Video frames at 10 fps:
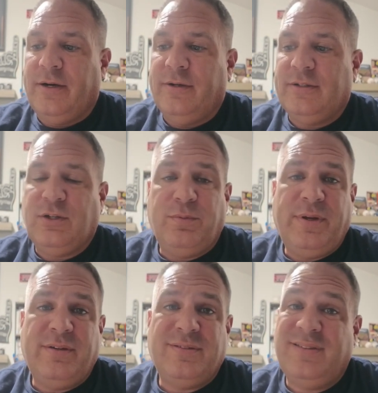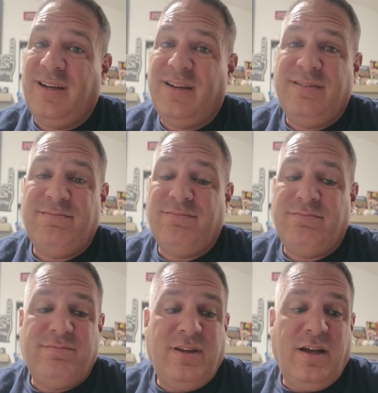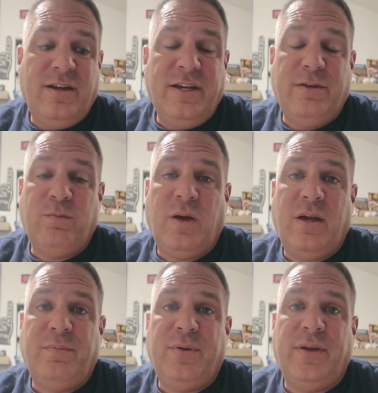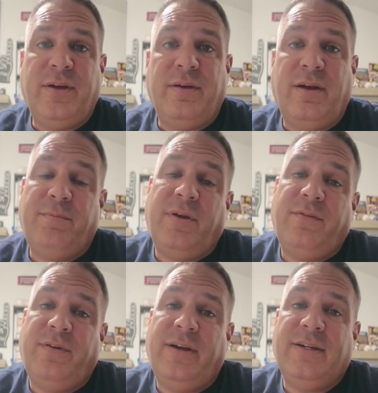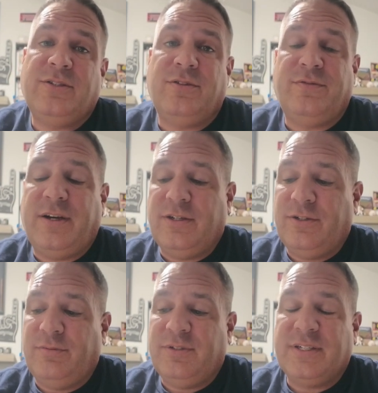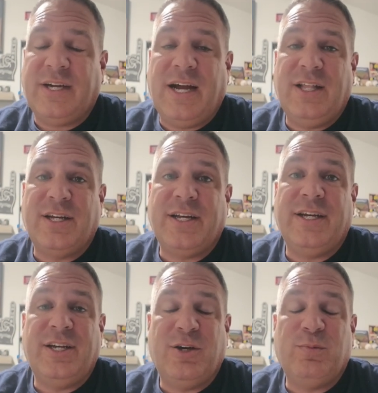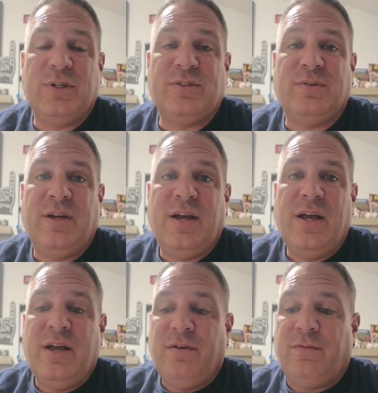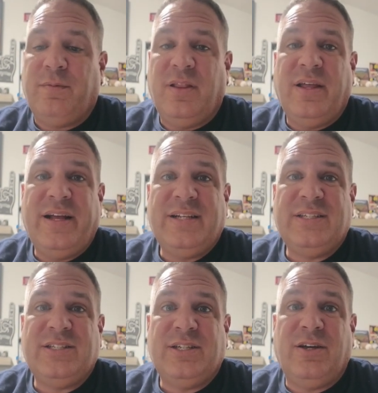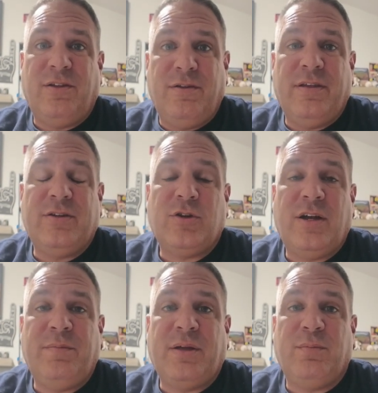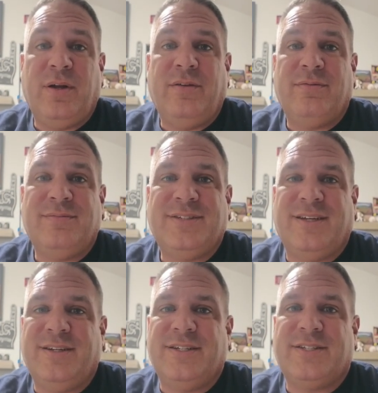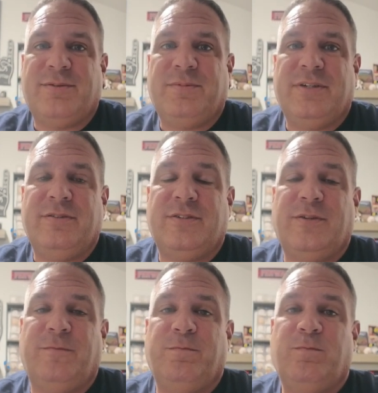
solar panels not it in my opinion. I'm not a financial advisor. I'm just a guy looking at numbers from a lens other than trying to make money from selling you something. So,